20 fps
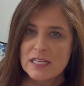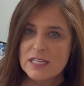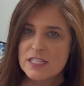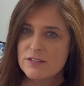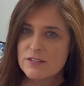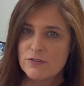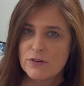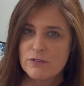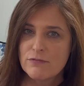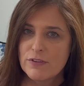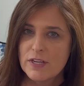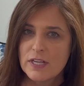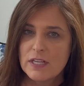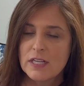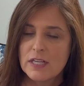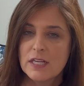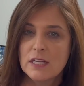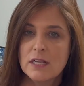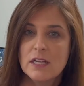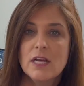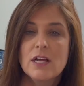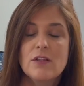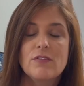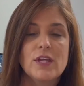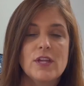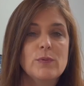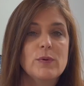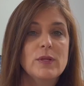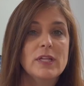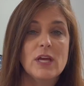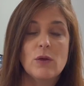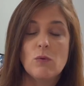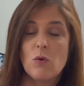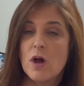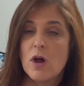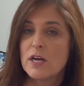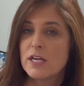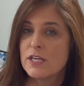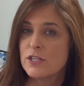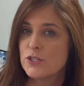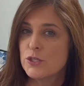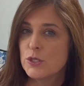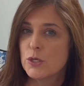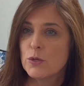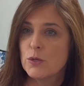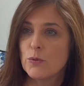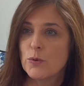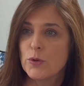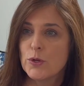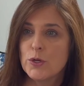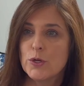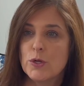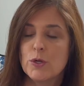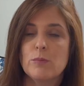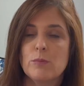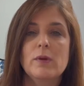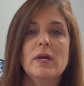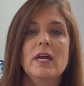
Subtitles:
different feeling than when they walk into a room